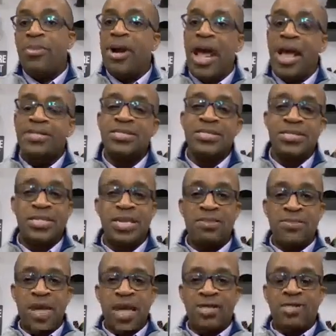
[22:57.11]
But as the
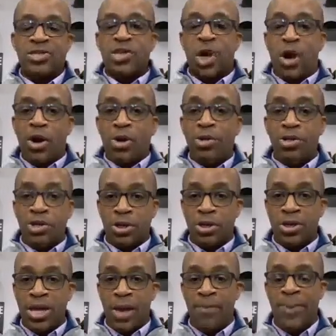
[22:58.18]
team gets
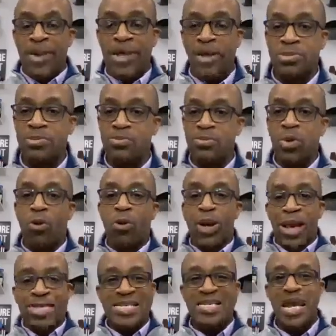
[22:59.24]
larger, it becomes
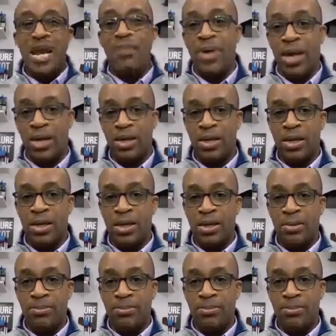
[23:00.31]
more endemic